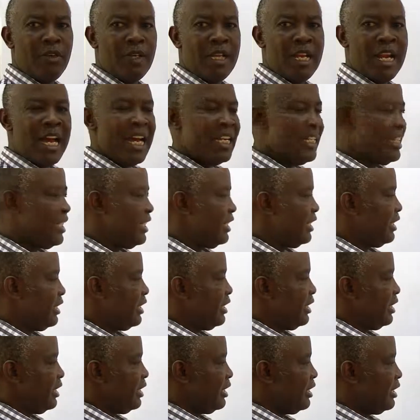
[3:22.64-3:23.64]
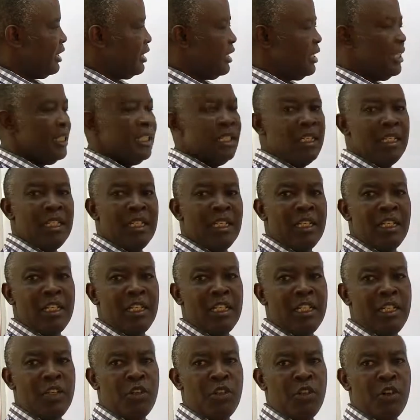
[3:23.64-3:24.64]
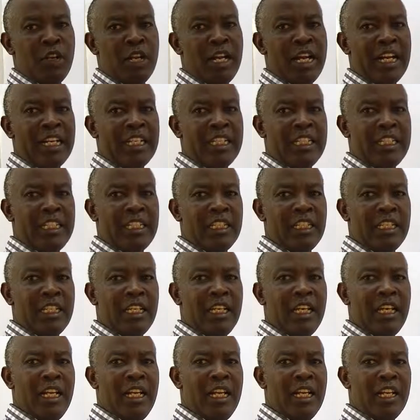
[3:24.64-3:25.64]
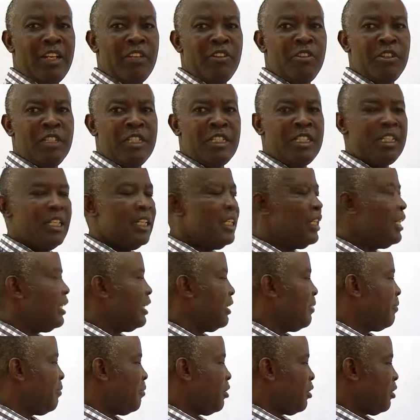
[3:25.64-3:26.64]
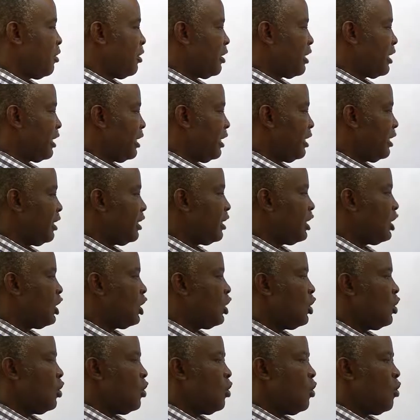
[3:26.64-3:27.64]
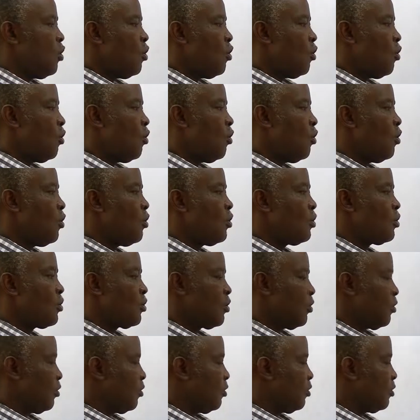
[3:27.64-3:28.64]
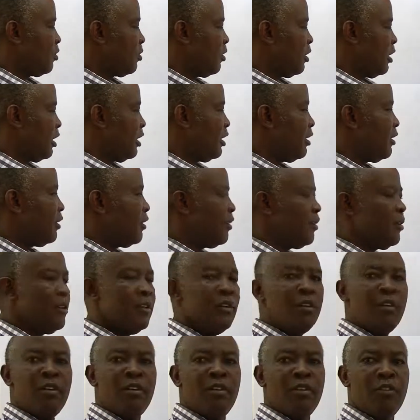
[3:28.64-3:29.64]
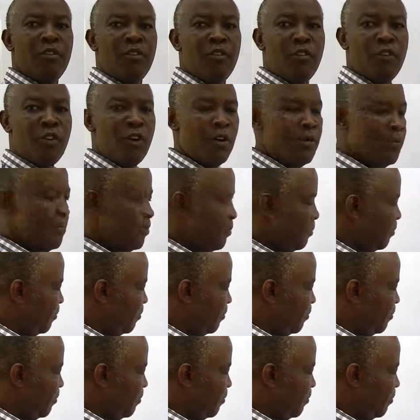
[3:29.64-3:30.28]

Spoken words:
That is, it conducts electricity in molten or solution form.